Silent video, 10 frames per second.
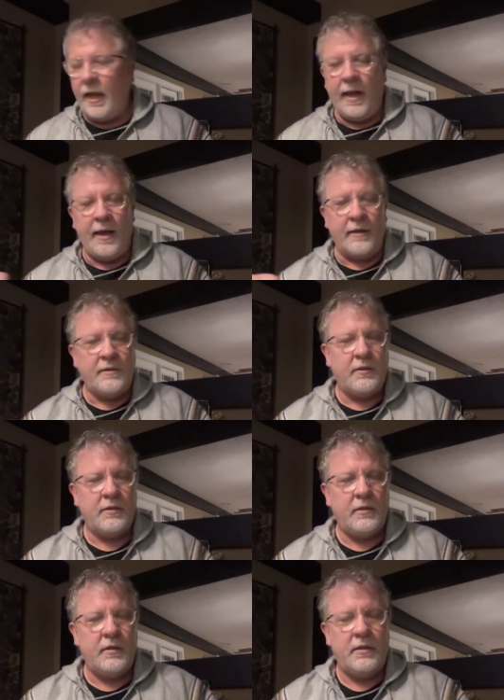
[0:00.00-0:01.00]
And
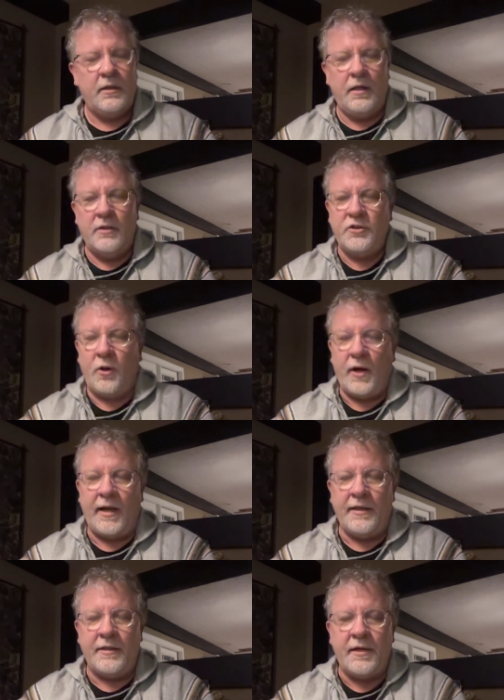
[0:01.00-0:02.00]
so I
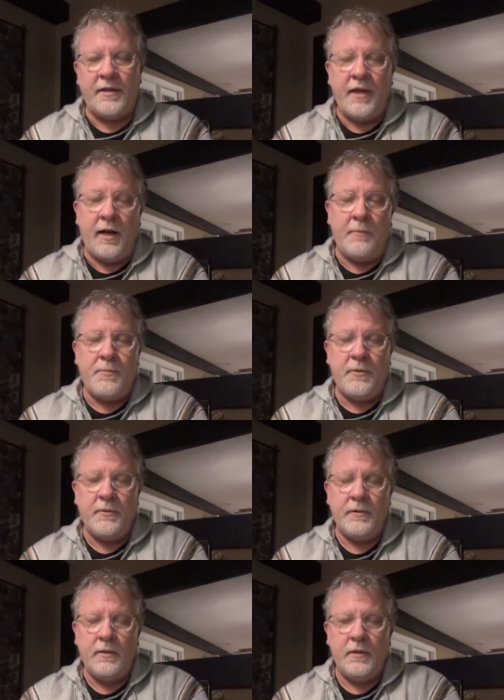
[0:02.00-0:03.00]
ended up
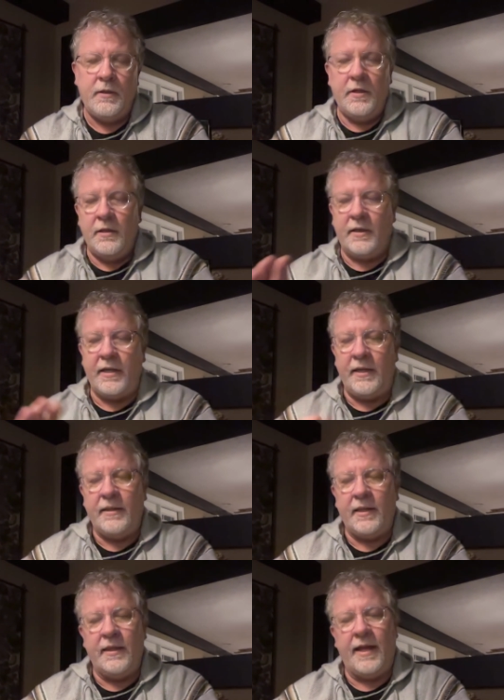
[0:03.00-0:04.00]

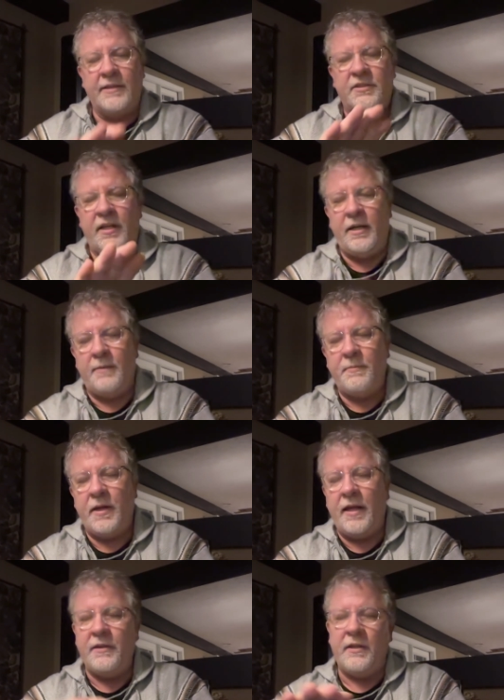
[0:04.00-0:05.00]
getting that set up
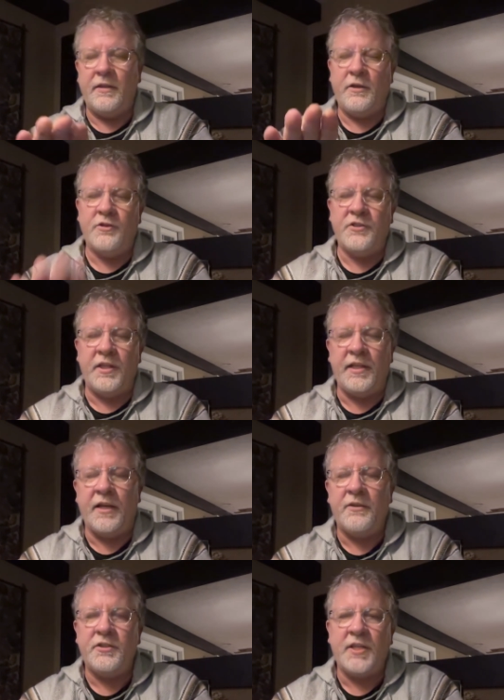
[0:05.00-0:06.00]
and then using the
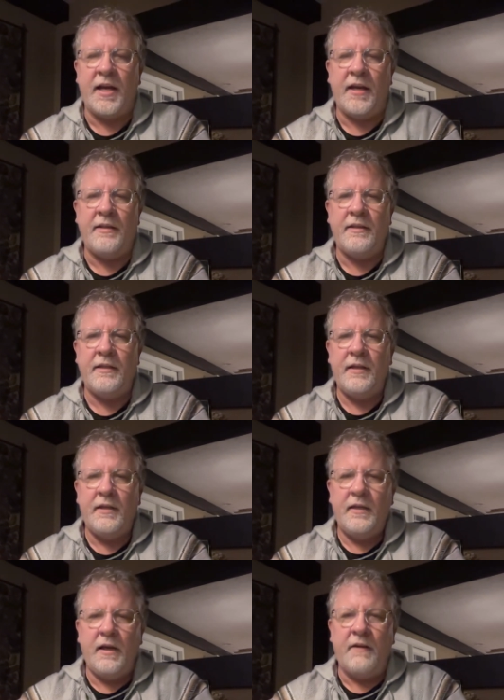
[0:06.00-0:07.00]
other side
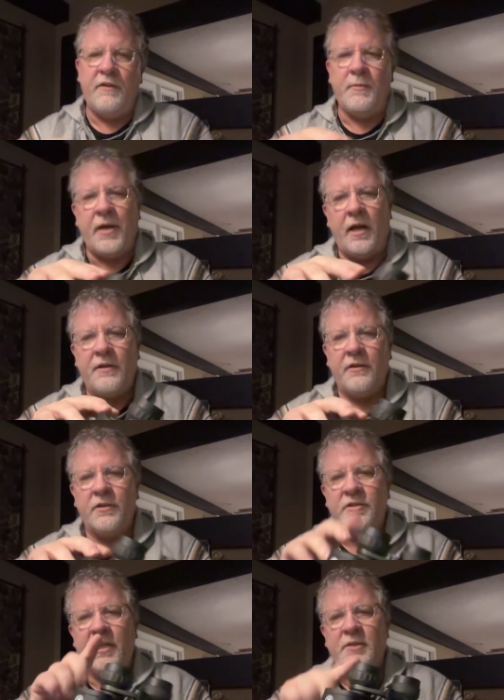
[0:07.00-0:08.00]
of the
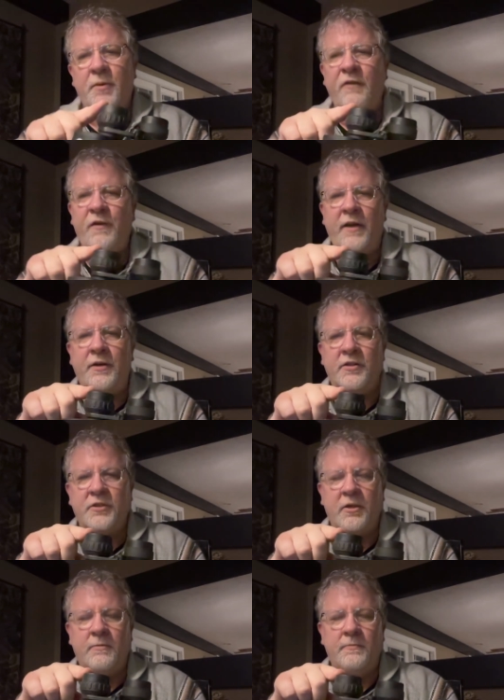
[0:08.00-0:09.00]
binoculars as my finder
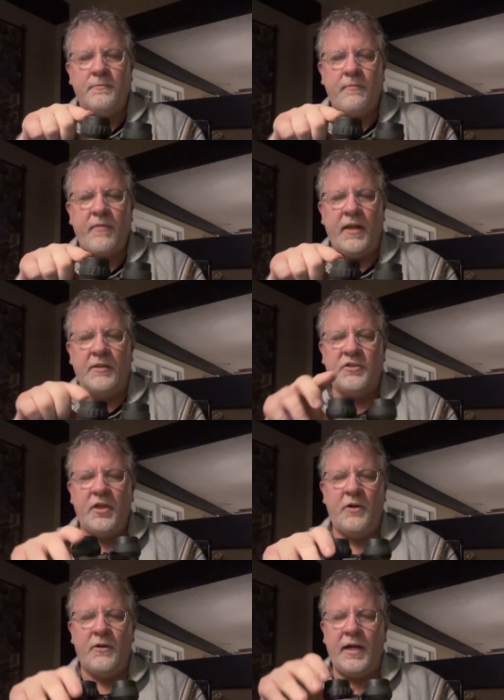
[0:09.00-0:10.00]
scope. And
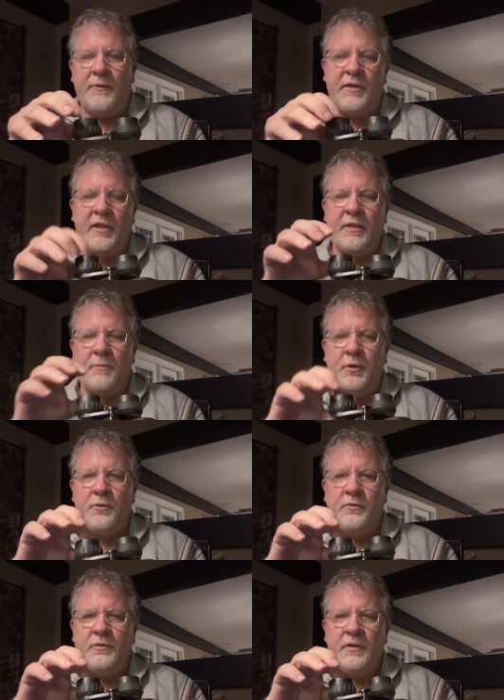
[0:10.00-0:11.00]
so I would get the
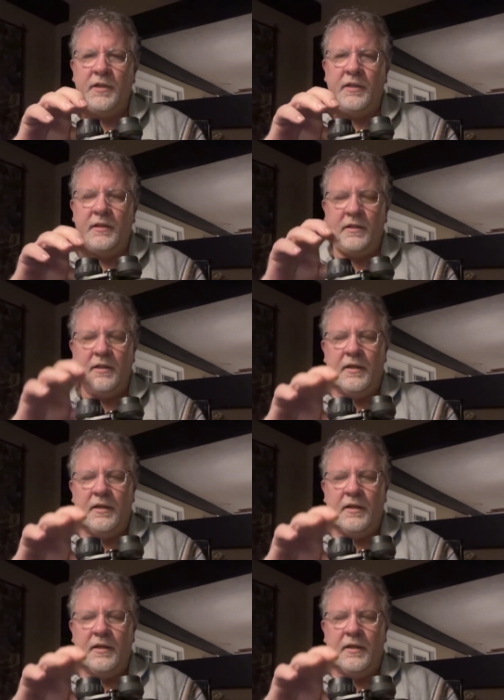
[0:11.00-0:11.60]
moon in,